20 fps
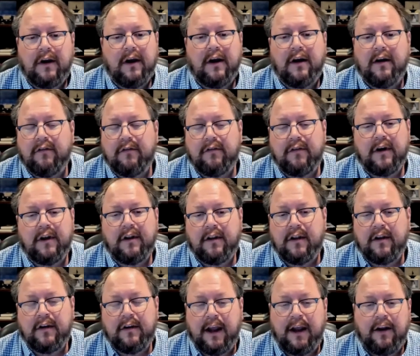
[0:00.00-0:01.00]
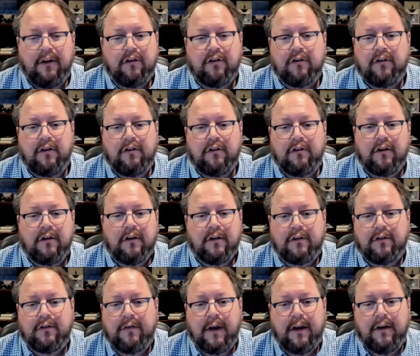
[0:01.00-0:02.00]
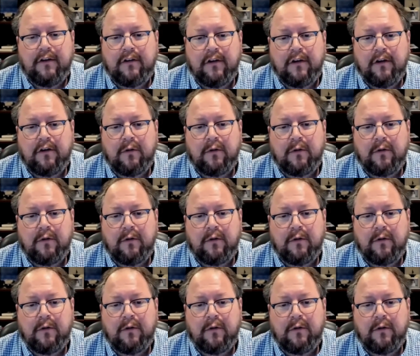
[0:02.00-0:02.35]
the dangers that journalists face in